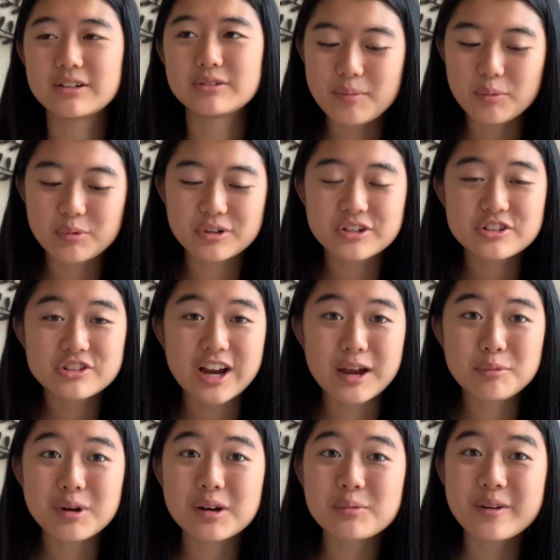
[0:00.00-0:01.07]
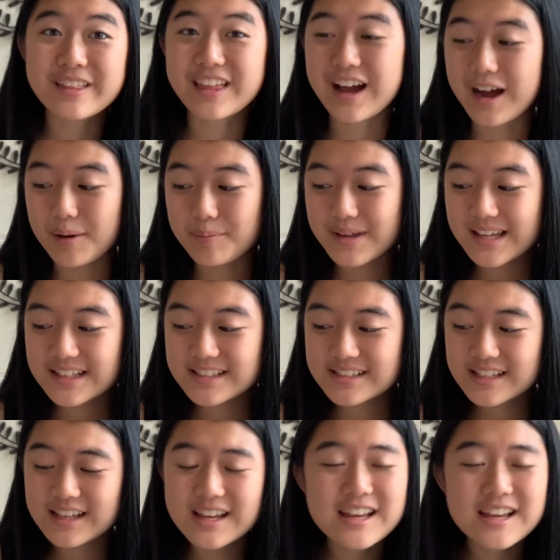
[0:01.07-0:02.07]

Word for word: but we're gonna try one with hummus